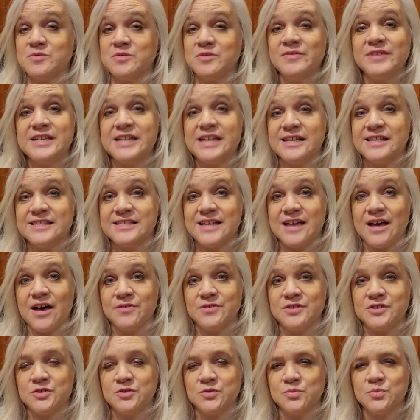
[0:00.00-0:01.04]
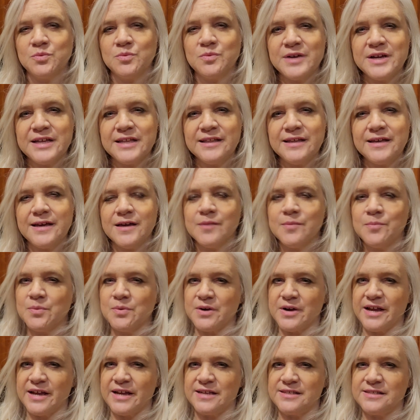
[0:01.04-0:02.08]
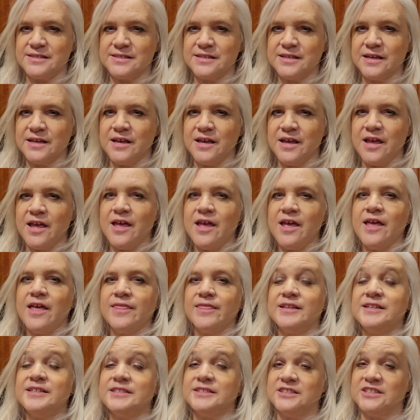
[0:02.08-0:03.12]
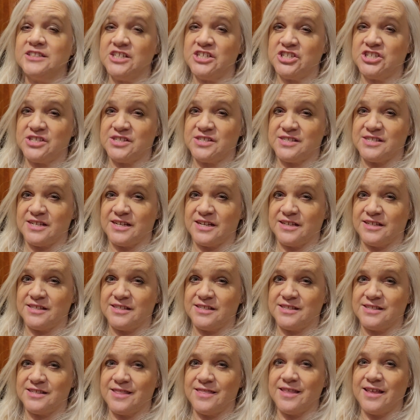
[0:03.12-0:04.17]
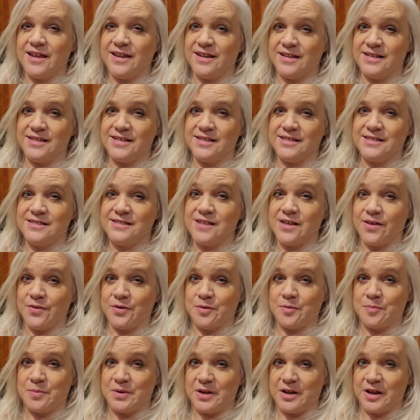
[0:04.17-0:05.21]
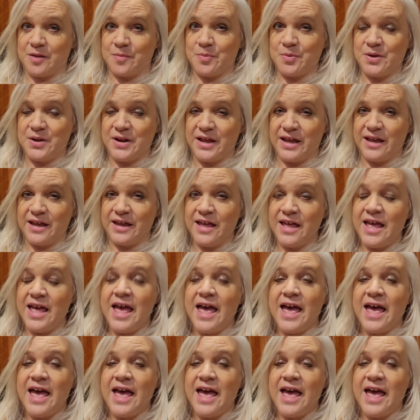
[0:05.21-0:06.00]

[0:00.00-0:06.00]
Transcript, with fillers: moving down south to really embrace the deliciousness that is Southern banana pudding.